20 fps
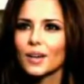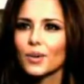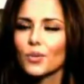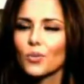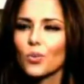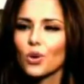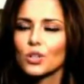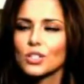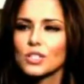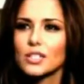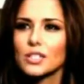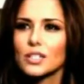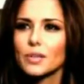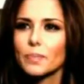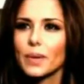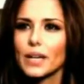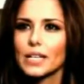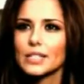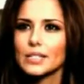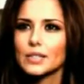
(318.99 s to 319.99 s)
What's the
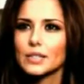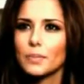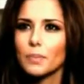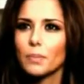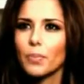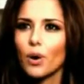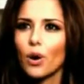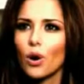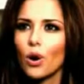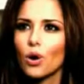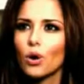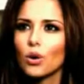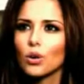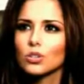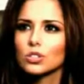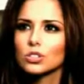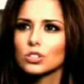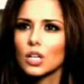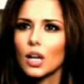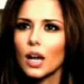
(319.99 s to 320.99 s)
best
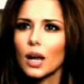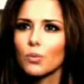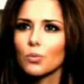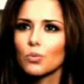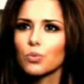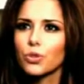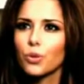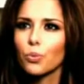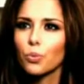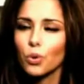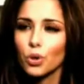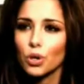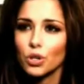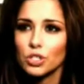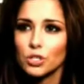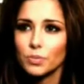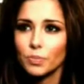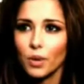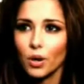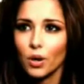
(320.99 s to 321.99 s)
part and the
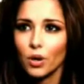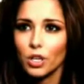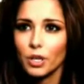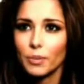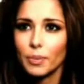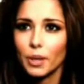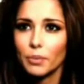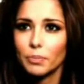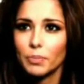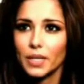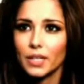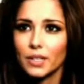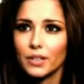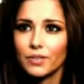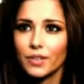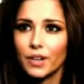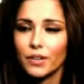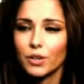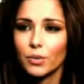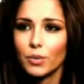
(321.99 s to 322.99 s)
worst part about being a
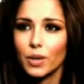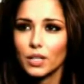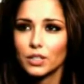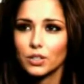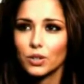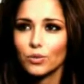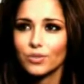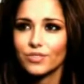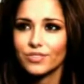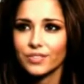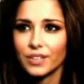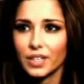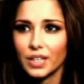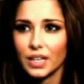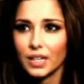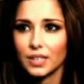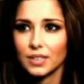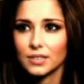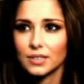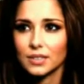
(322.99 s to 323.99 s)
very well-known figure?